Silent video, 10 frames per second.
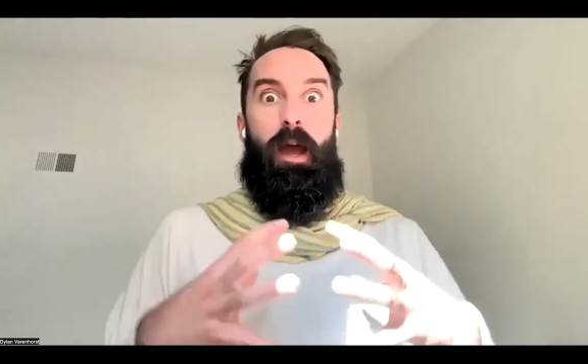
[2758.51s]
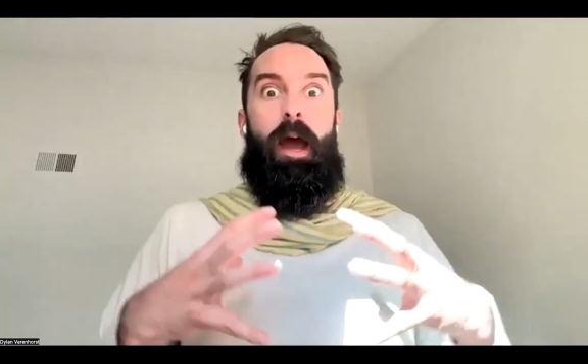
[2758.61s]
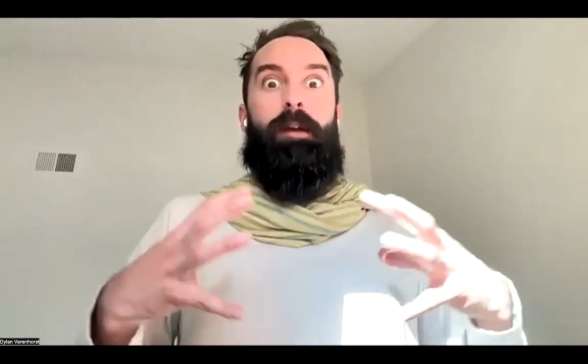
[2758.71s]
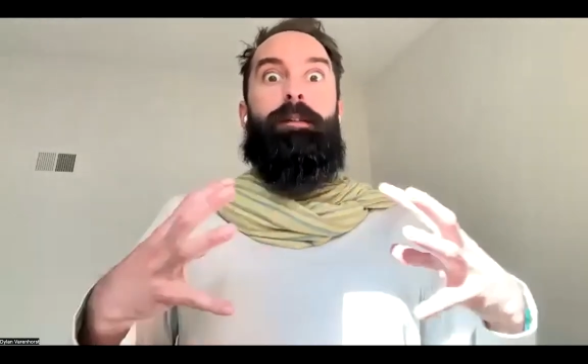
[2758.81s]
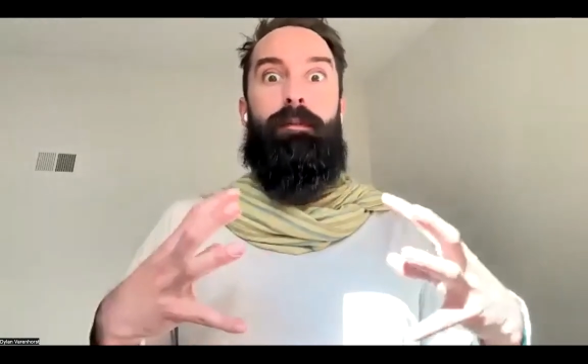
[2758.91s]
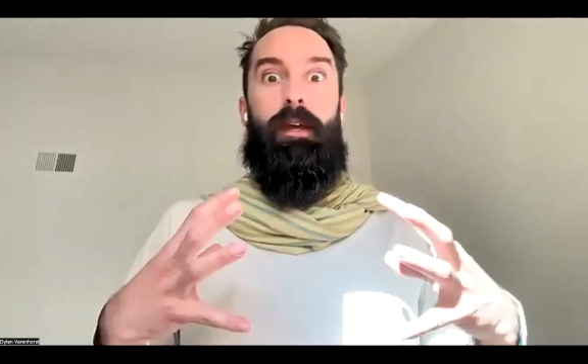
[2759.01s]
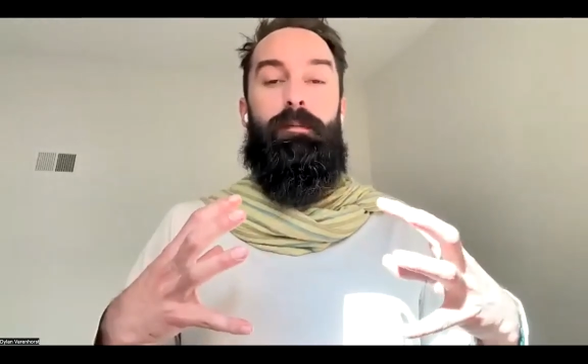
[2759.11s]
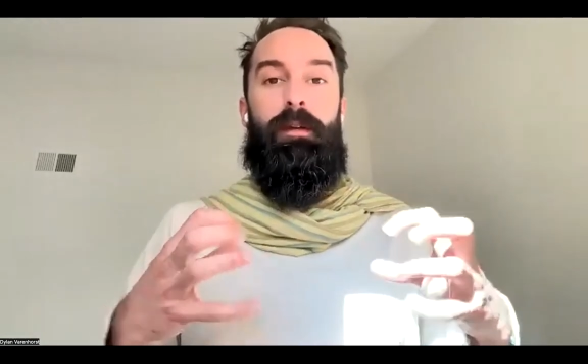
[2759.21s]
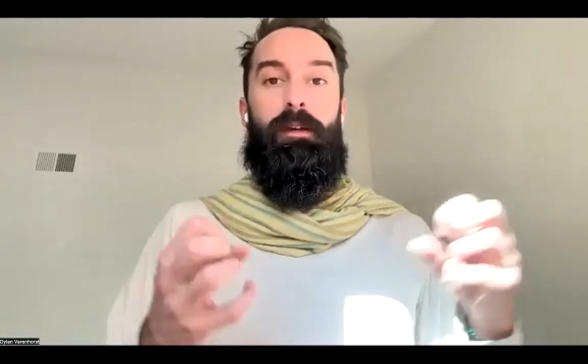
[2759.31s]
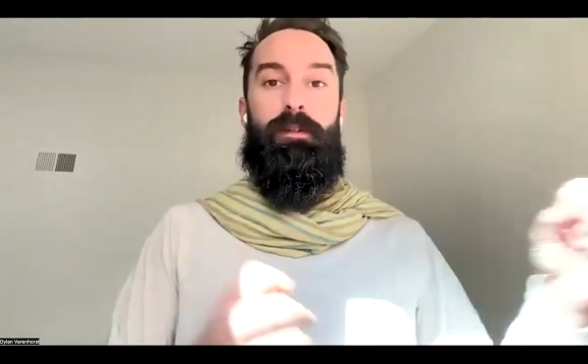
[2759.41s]
activate
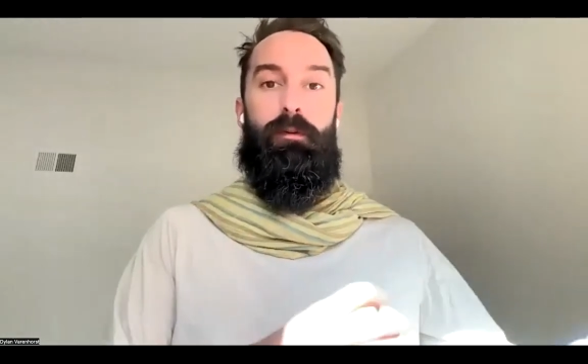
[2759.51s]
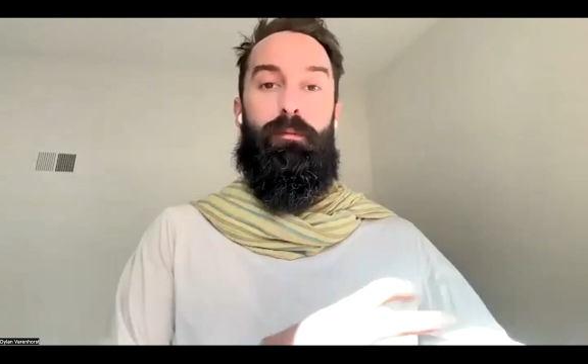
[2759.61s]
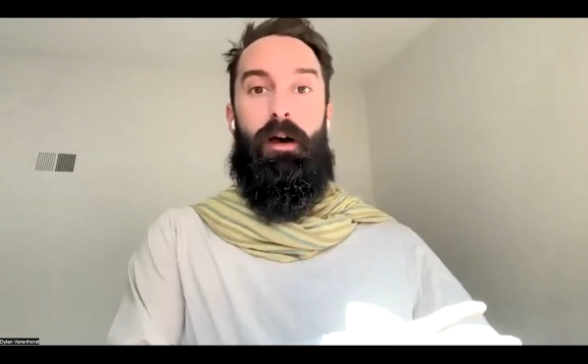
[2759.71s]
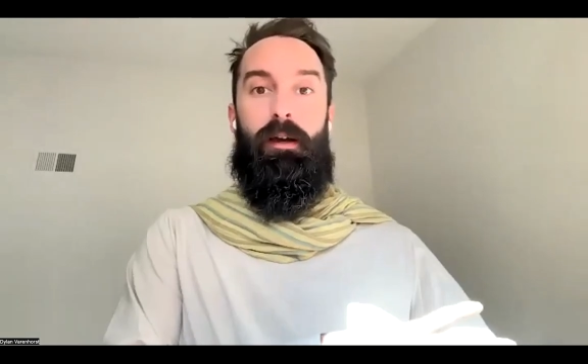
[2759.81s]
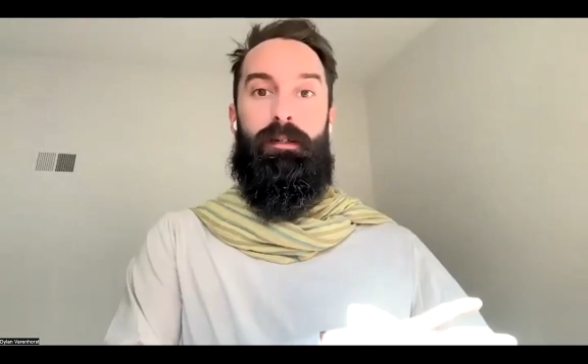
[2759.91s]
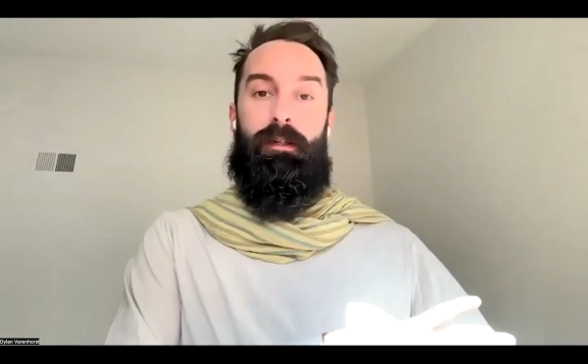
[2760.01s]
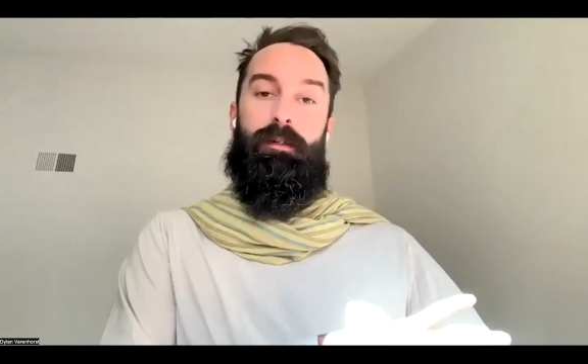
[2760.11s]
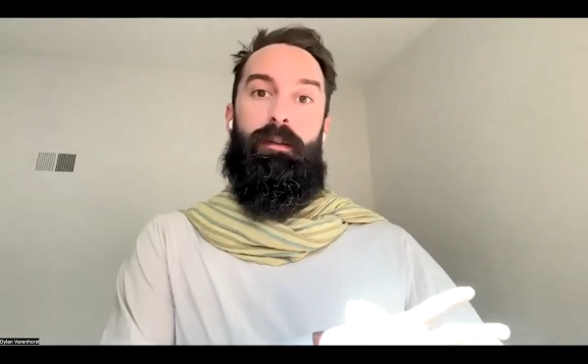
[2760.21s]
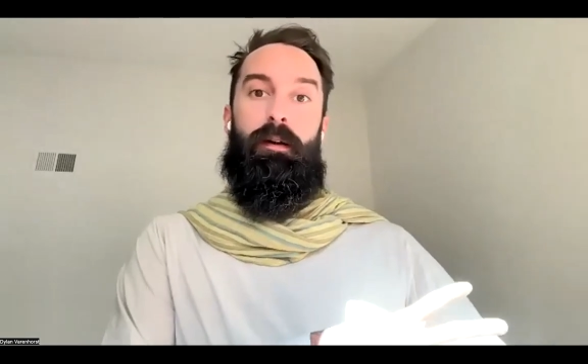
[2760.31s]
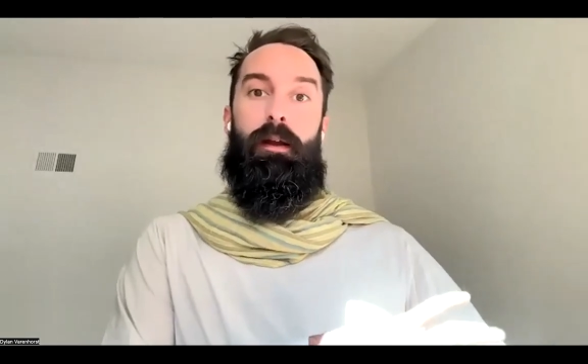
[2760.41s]
because you're plugged into
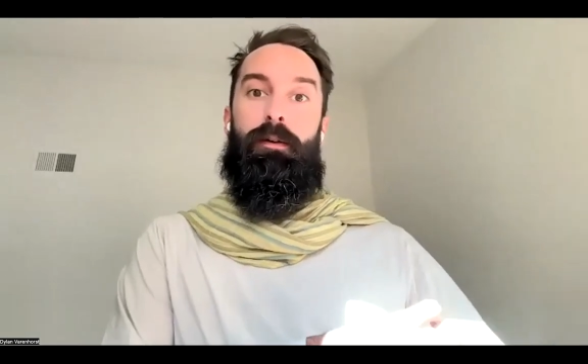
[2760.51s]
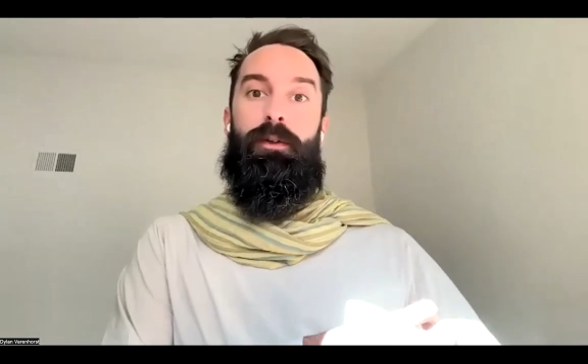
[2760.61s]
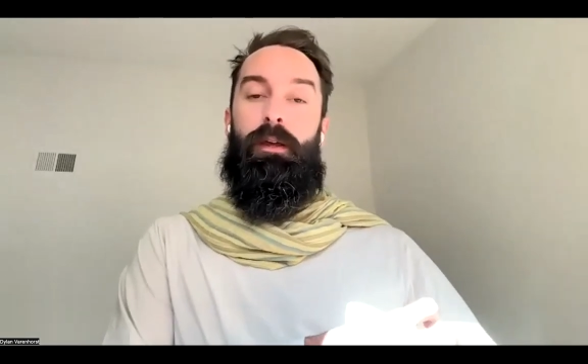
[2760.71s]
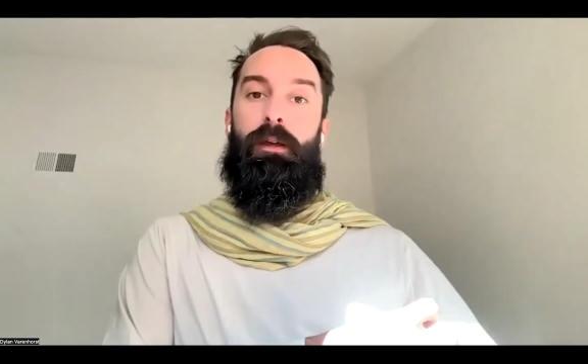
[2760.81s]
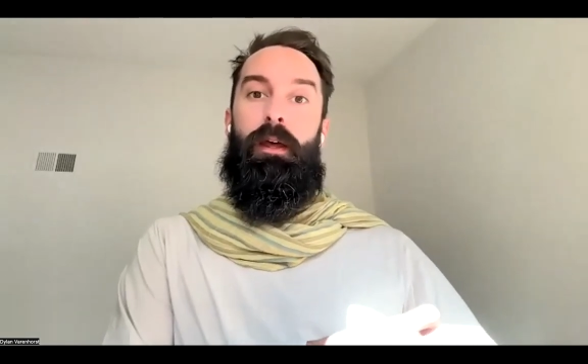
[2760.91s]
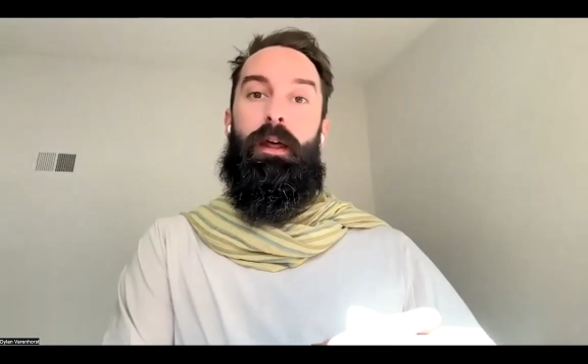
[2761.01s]
their energy.